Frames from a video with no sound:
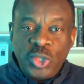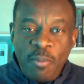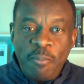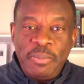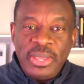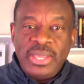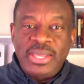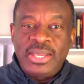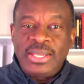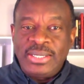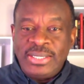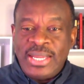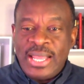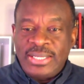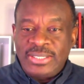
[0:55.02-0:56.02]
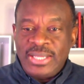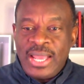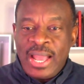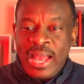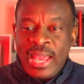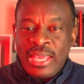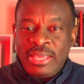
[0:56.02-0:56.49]
topic
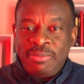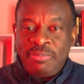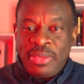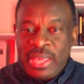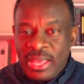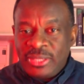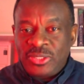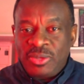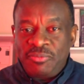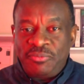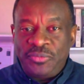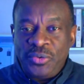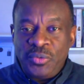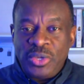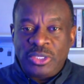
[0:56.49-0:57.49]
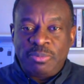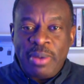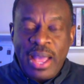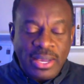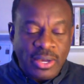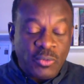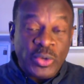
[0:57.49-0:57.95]
that I began some few
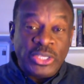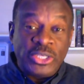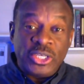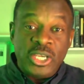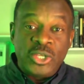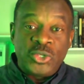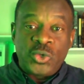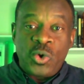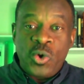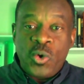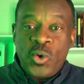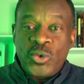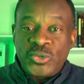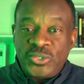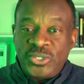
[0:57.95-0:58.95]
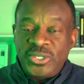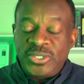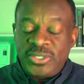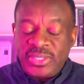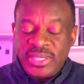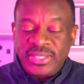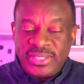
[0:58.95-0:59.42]
weeks back, which is on
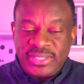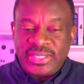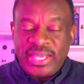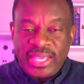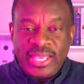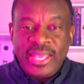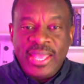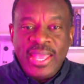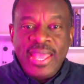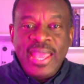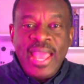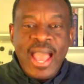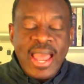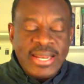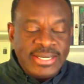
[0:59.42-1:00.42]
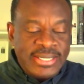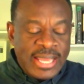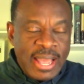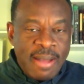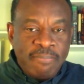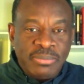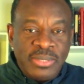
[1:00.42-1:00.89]
consistency.
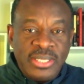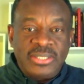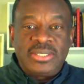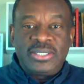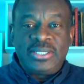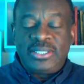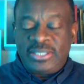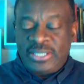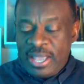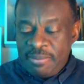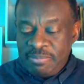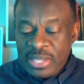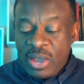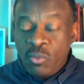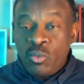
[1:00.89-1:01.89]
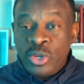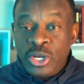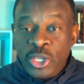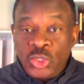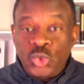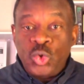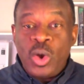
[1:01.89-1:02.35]
And this is a time that
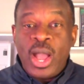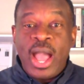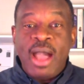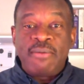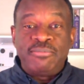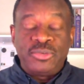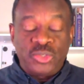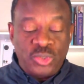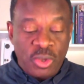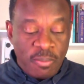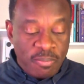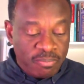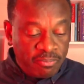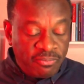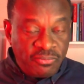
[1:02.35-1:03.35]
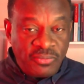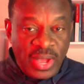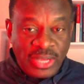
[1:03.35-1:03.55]
we need to have some